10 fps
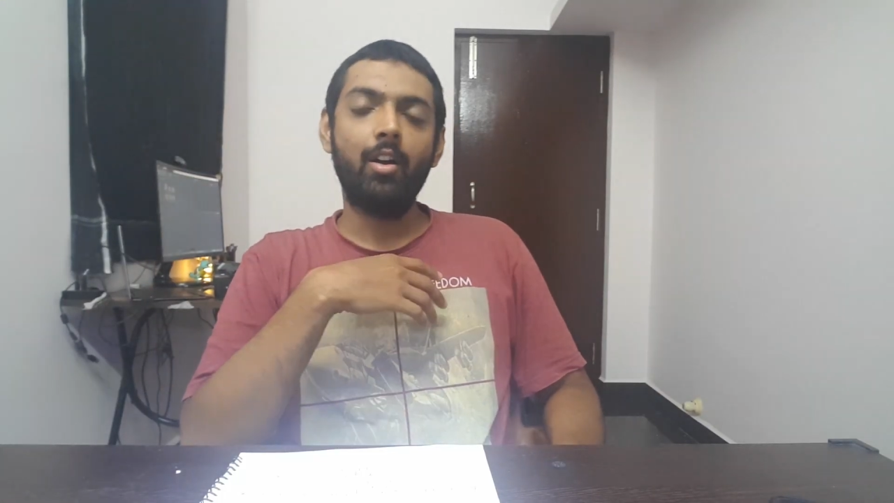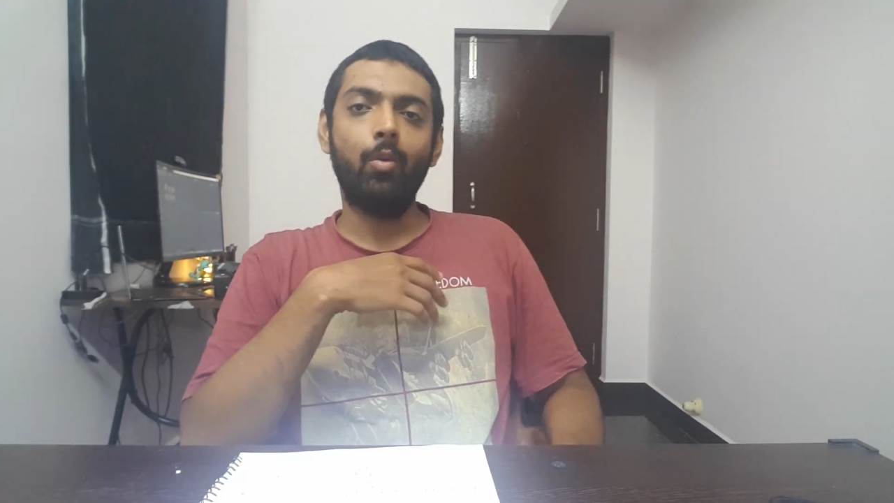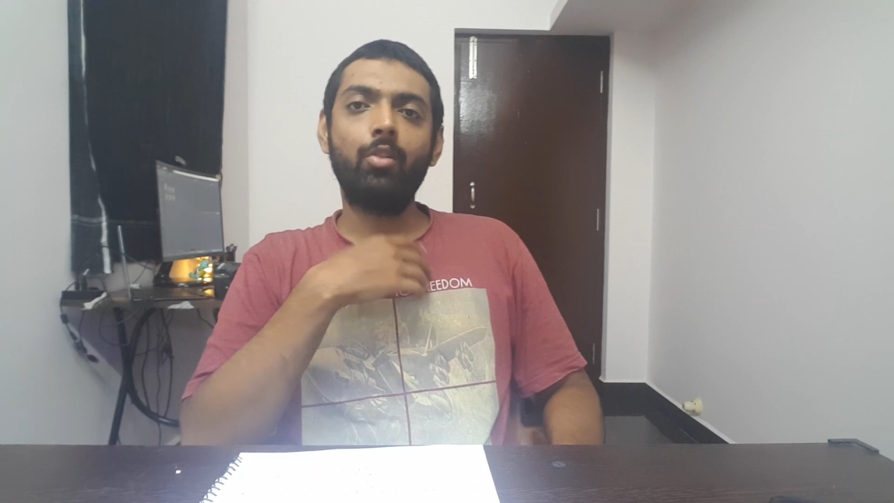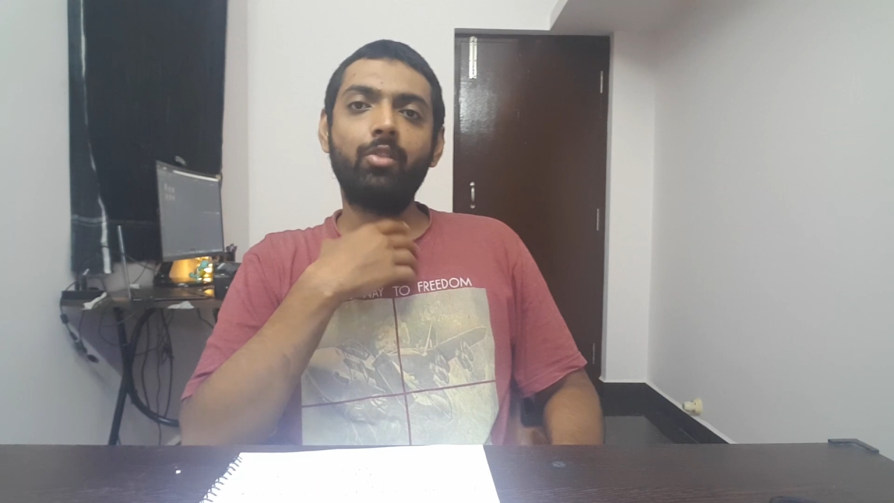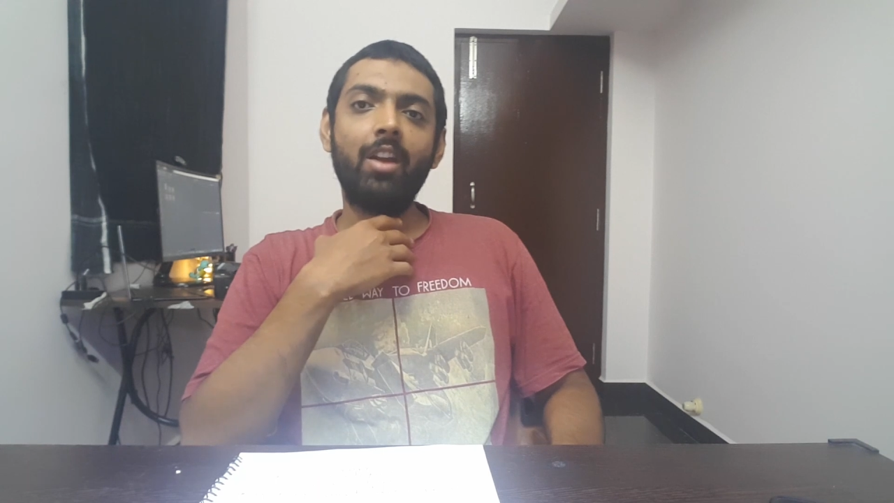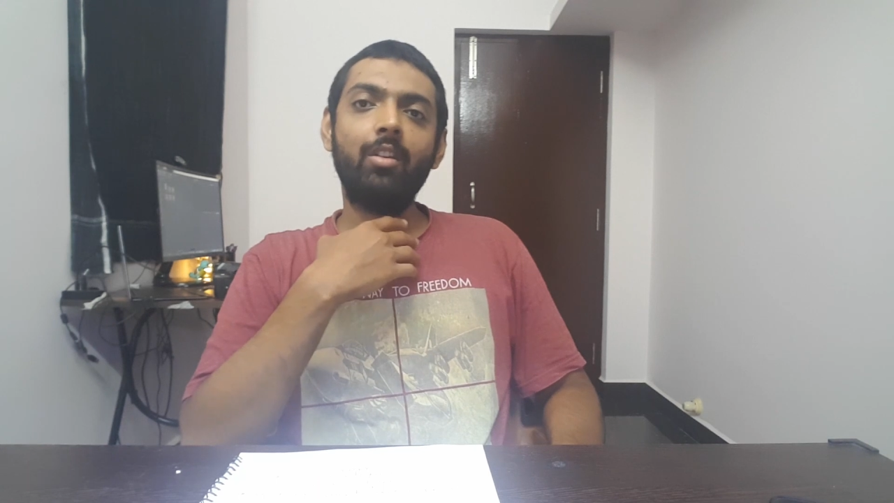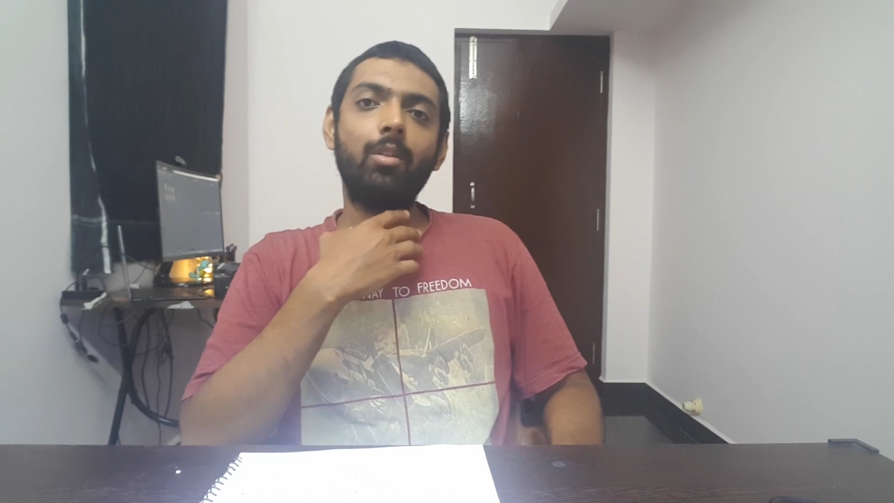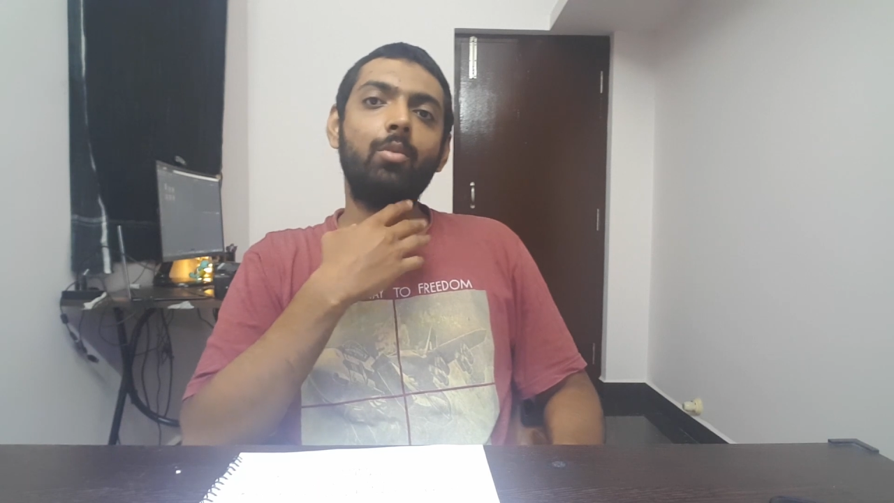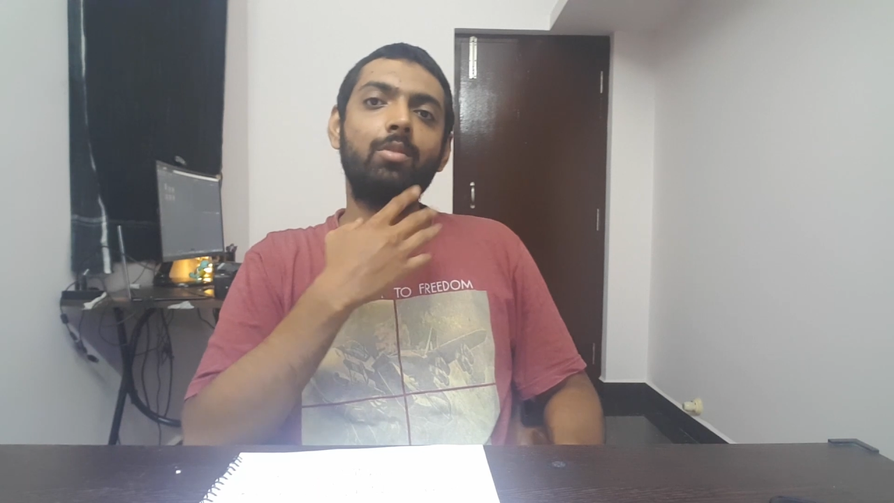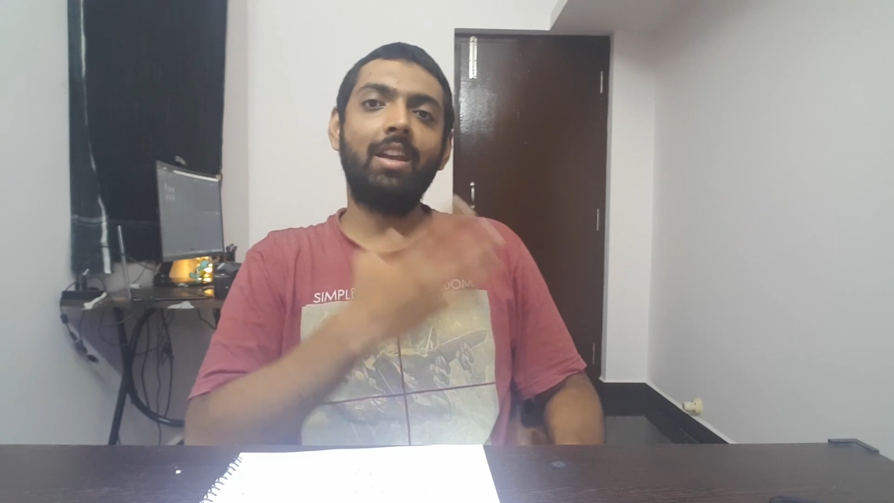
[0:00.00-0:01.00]
who are trying to
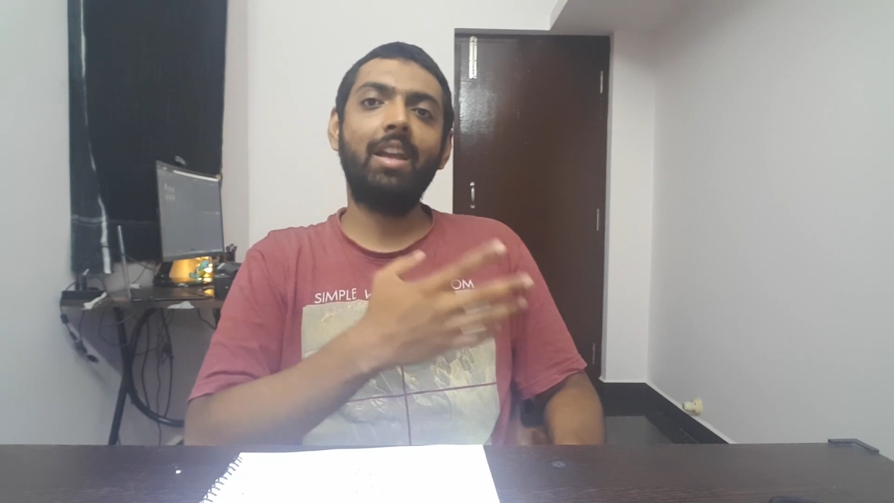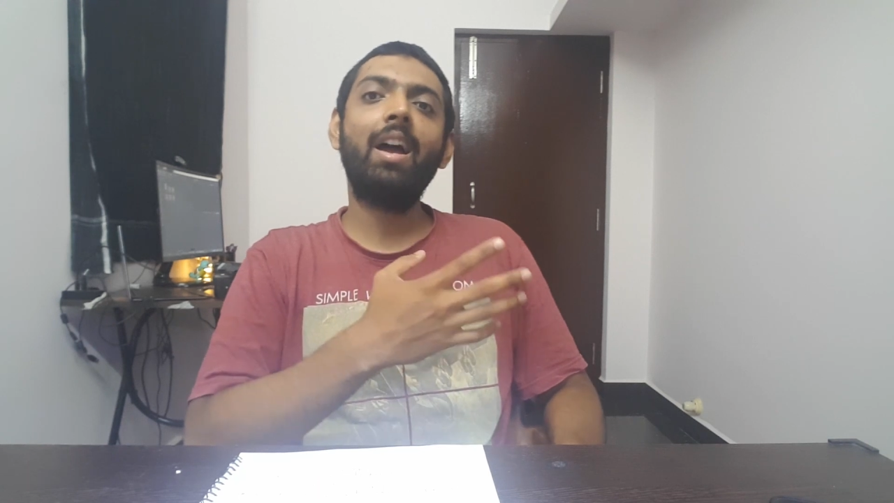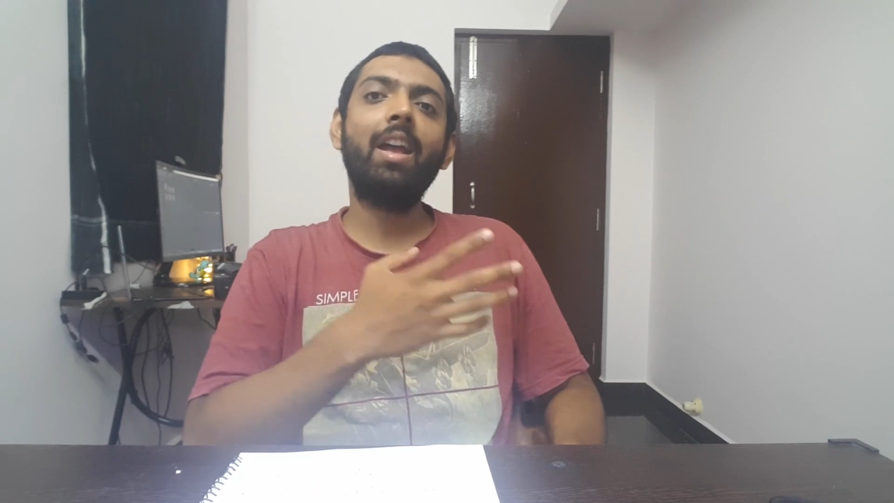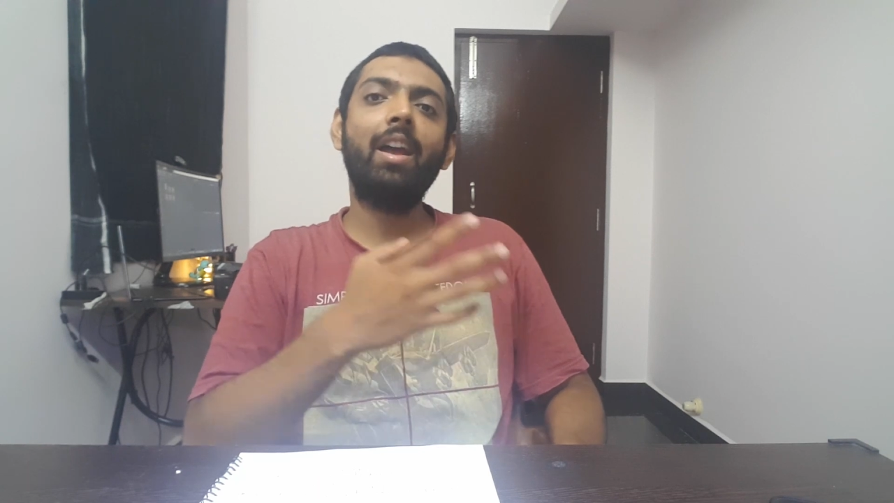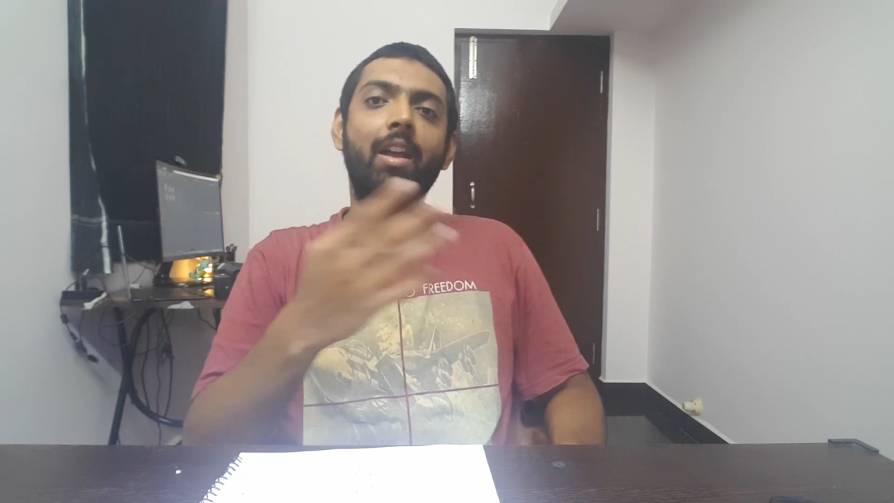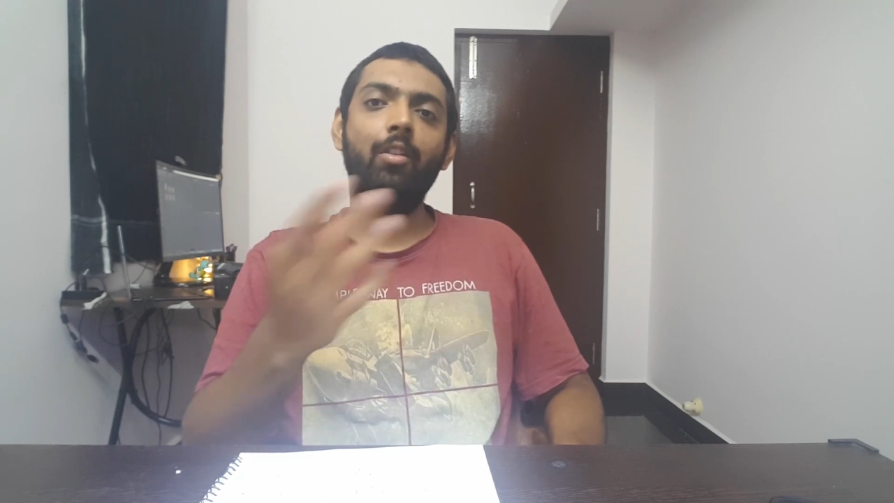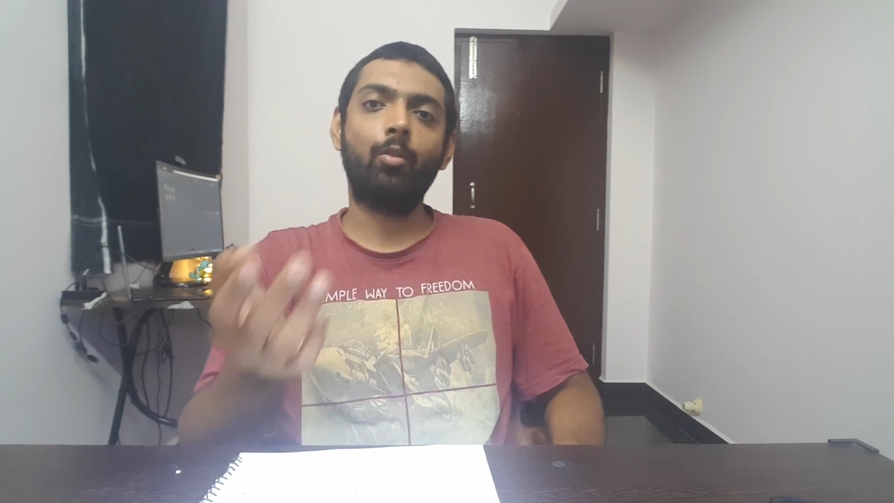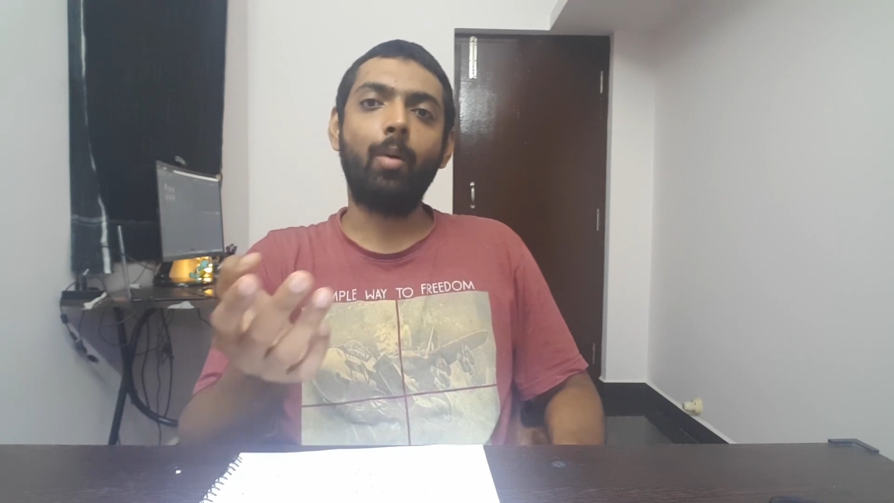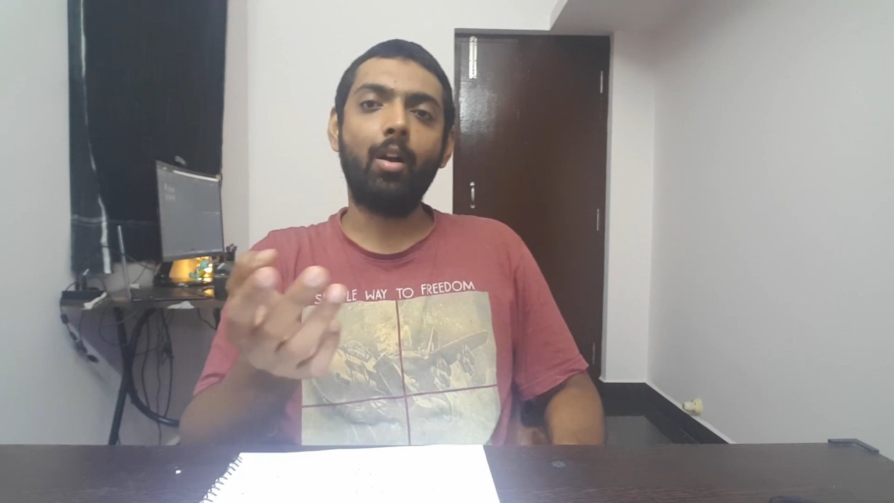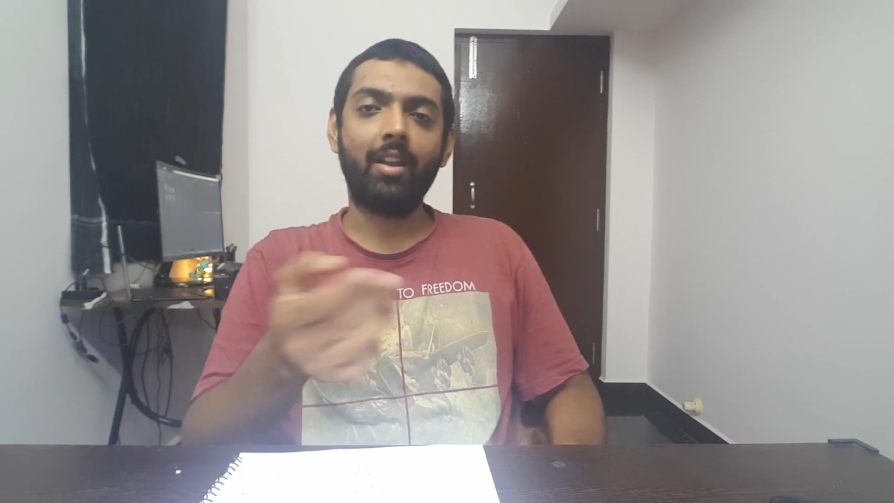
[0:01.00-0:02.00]
use AI and
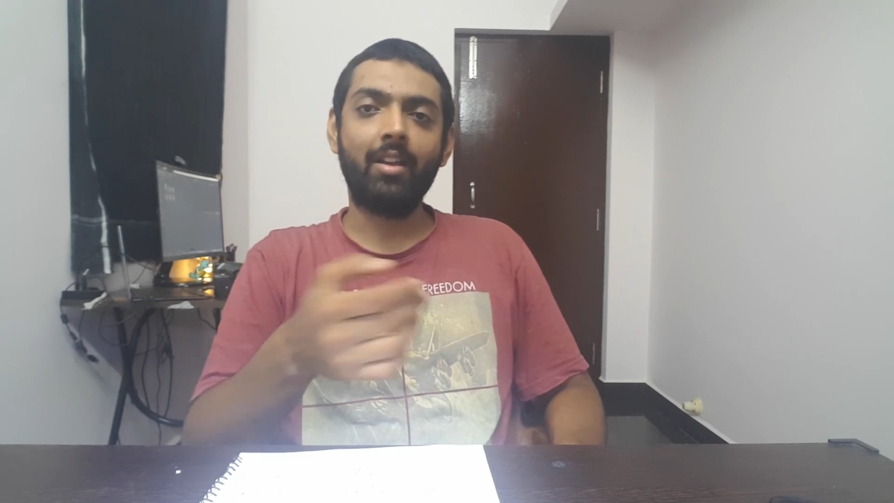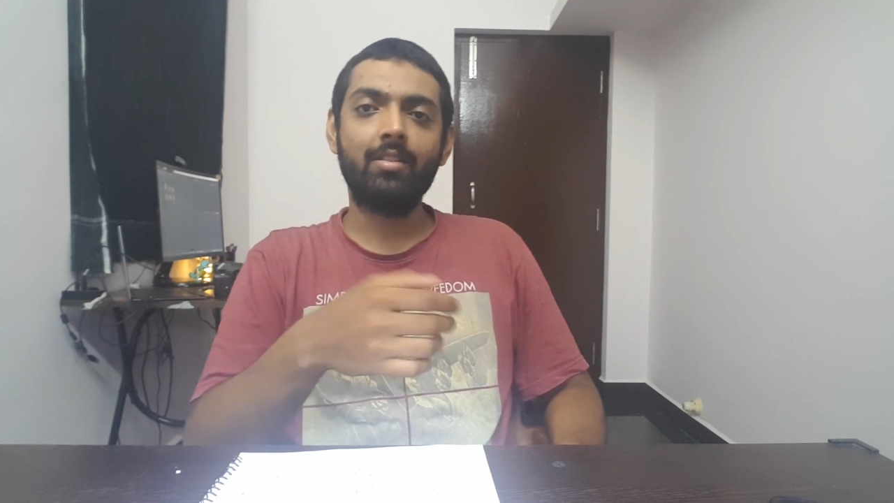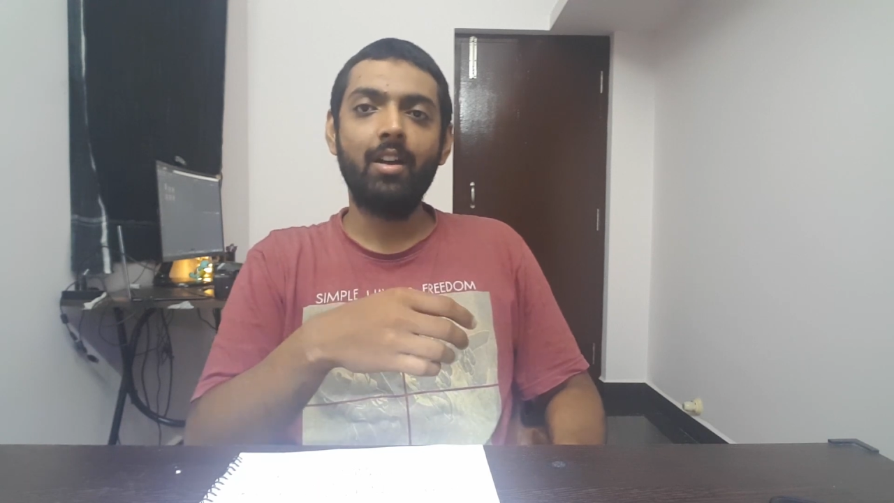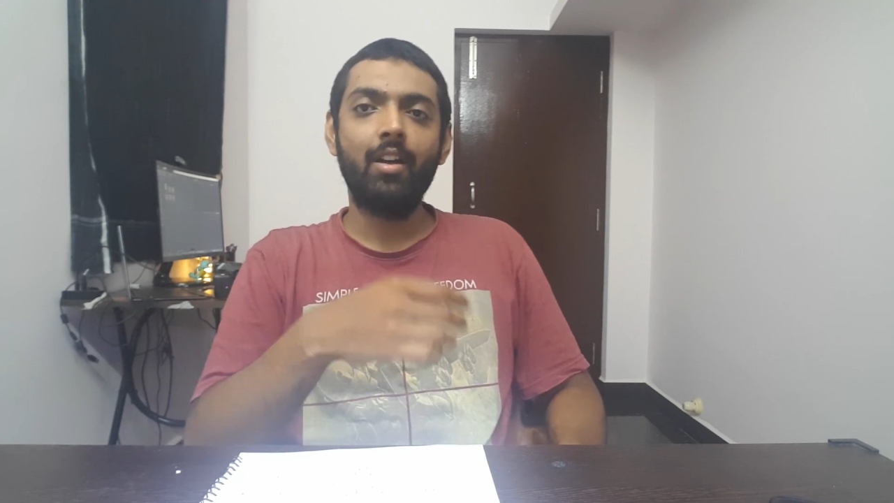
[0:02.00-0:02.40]
robotics